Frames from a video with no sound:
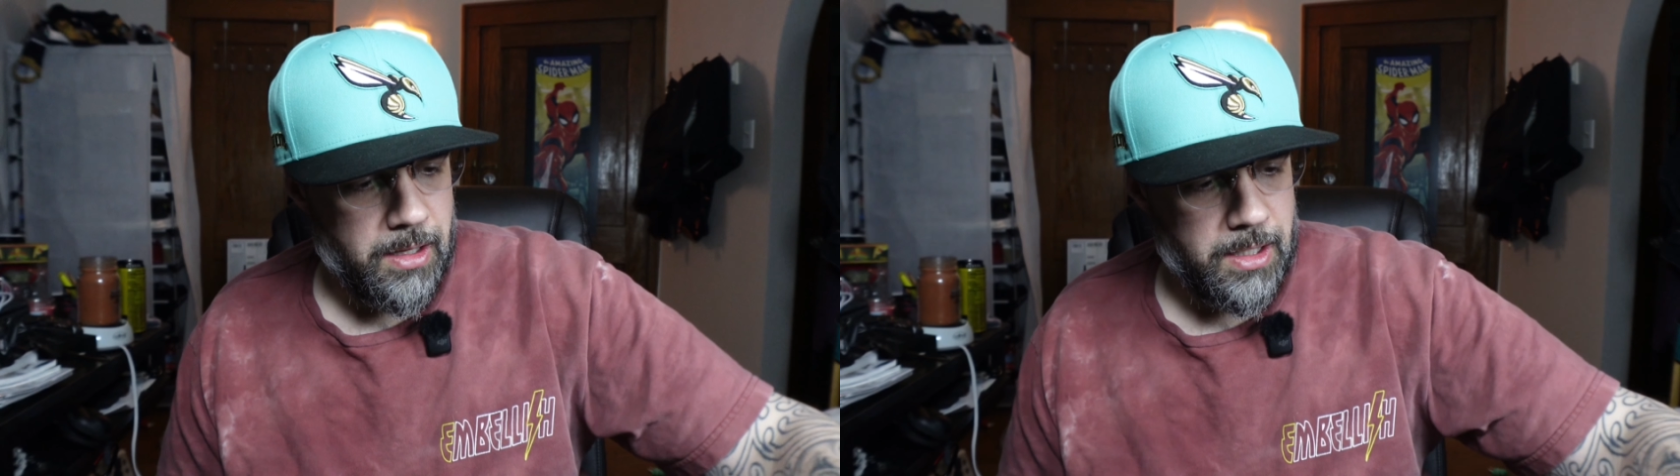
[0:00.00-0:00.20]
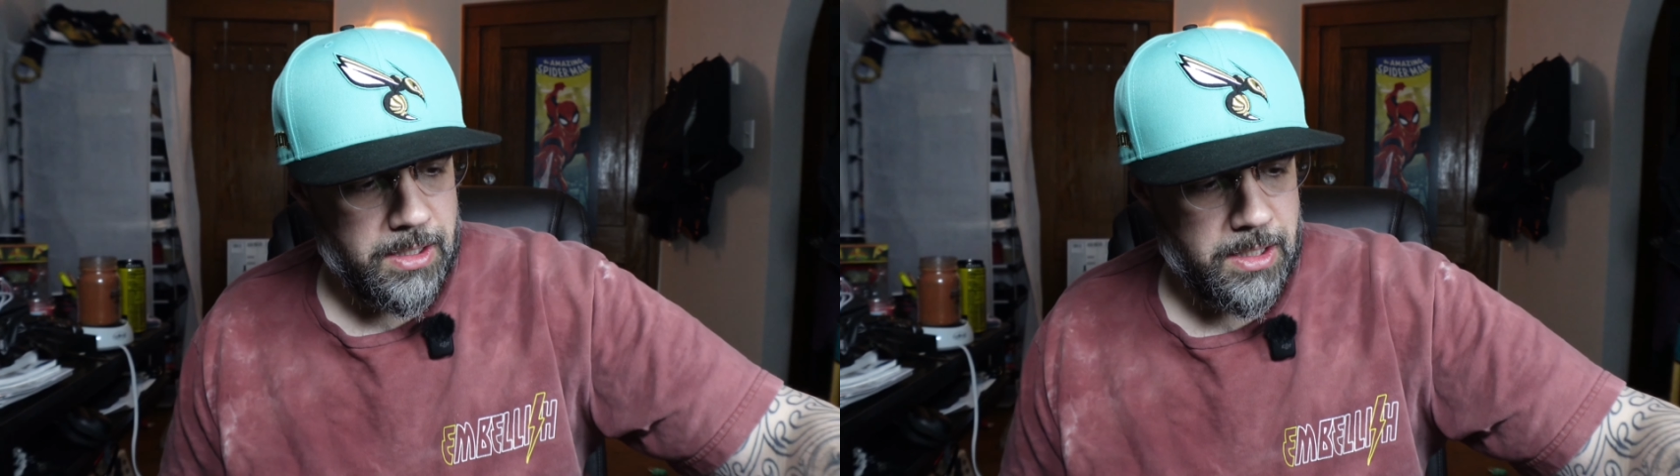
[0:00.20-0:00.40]

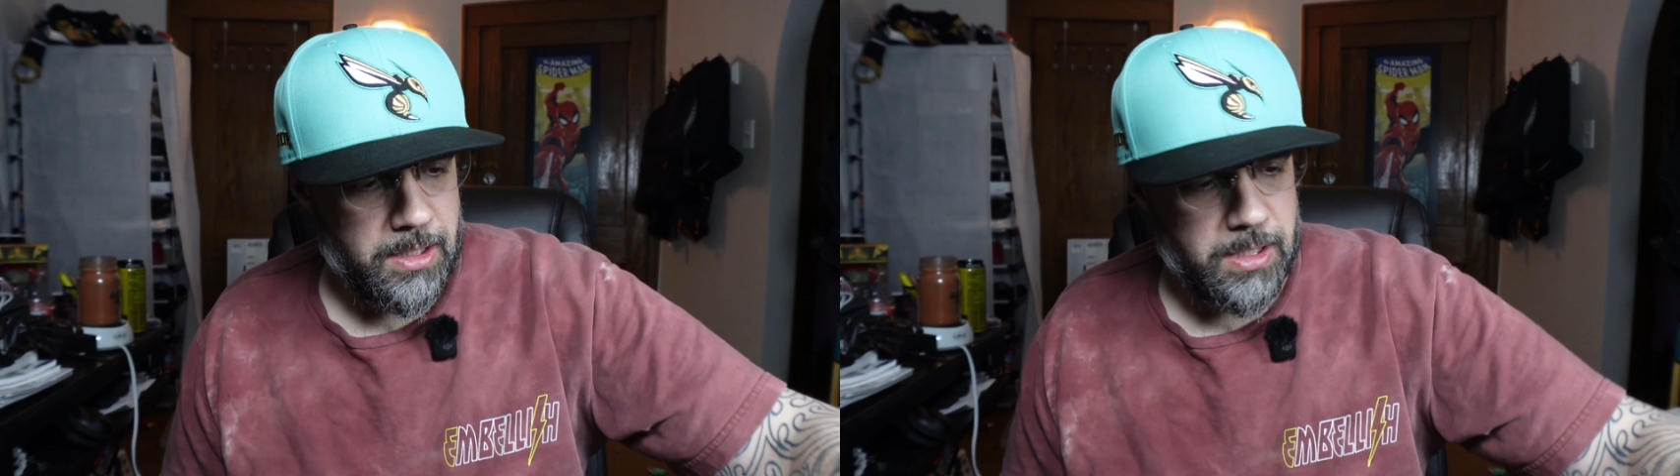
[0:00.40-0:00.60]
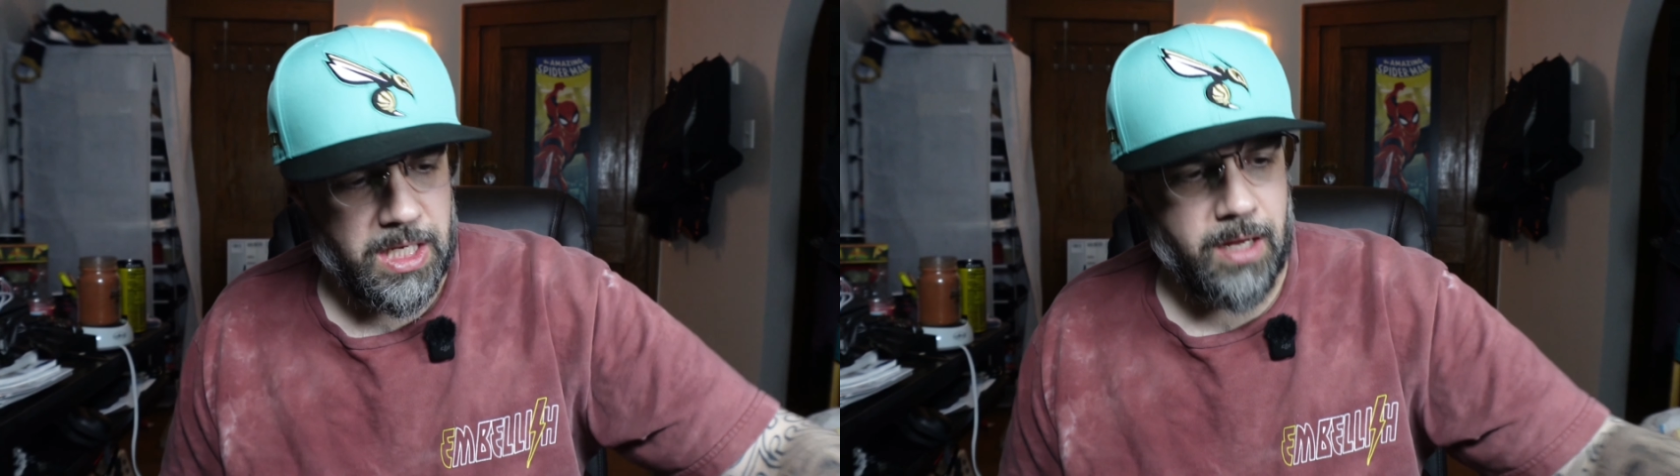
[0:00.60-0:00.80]

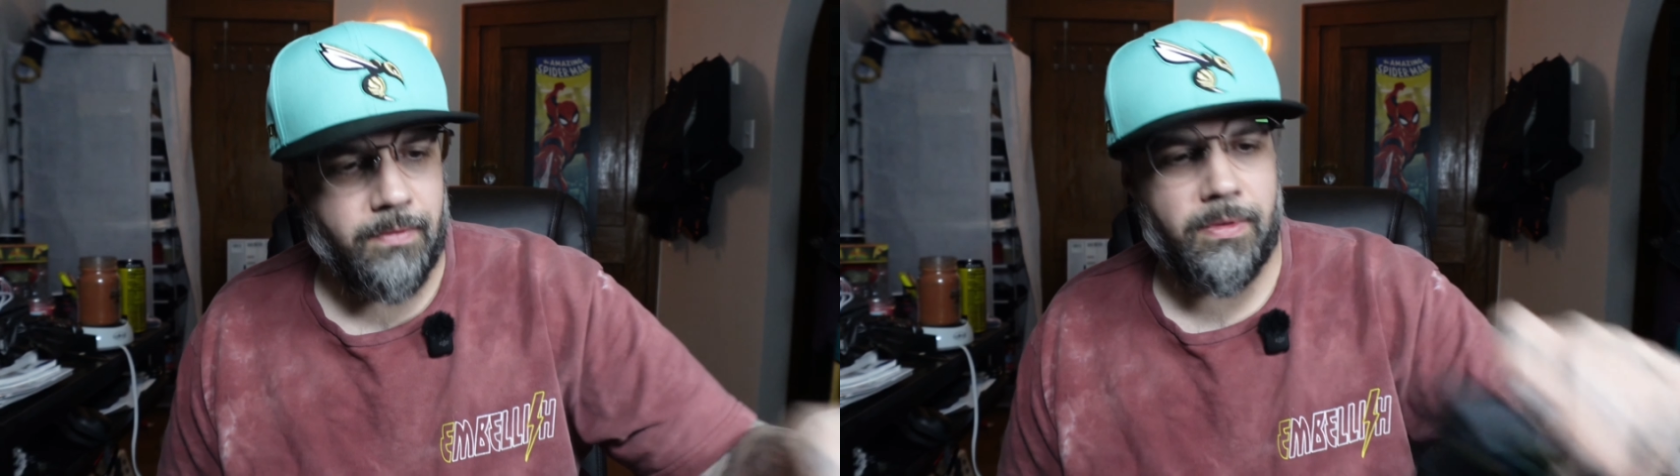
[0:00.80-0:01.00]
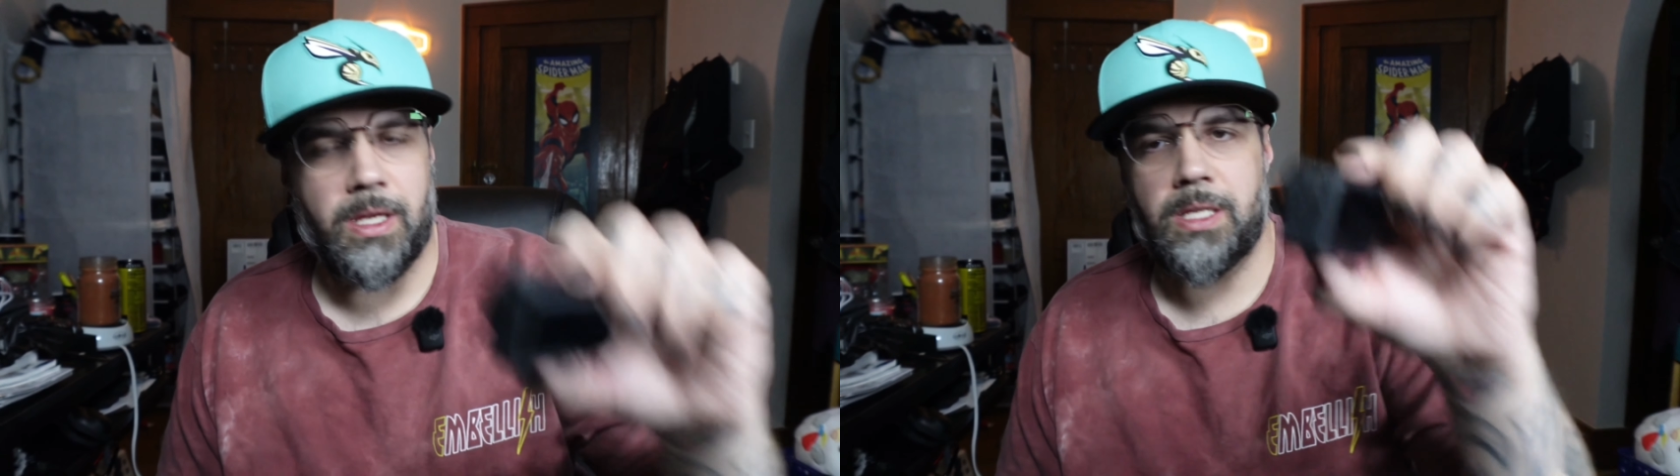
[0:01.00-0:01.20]

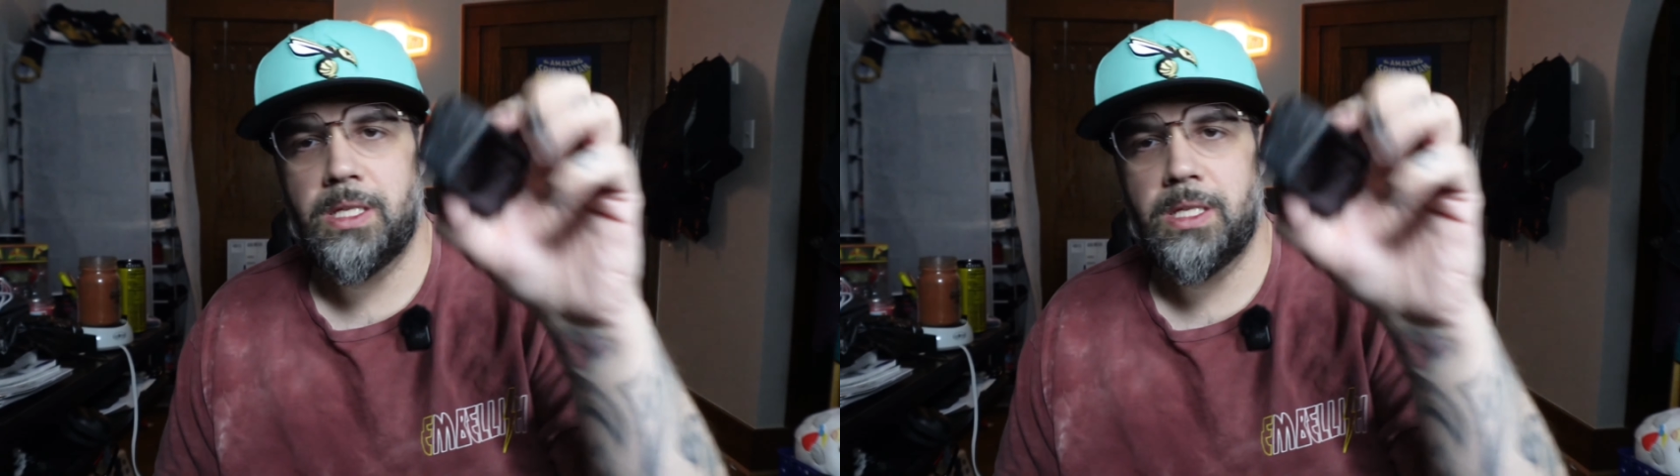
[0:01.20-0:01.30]
if this